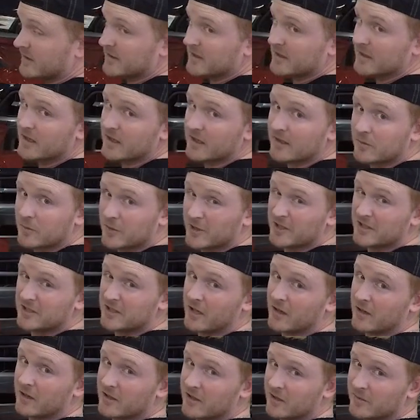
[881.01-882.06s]
serious when the
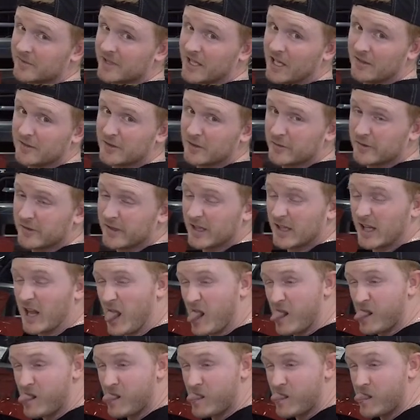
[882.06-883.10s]
tongue comes out, so it's like,
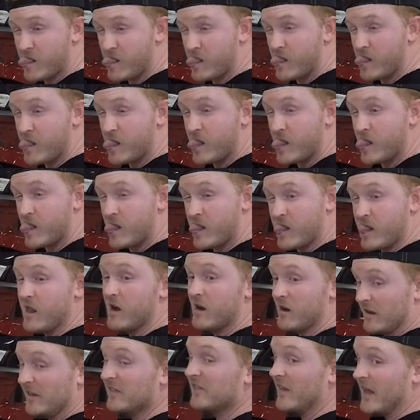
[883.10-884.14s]

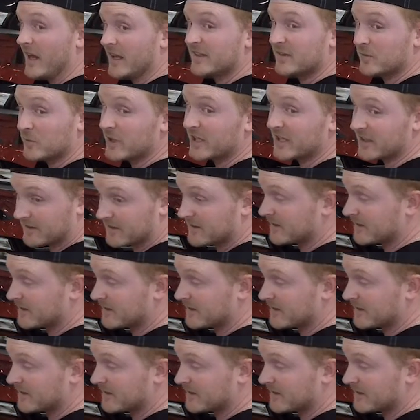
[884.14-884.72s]
that's when it's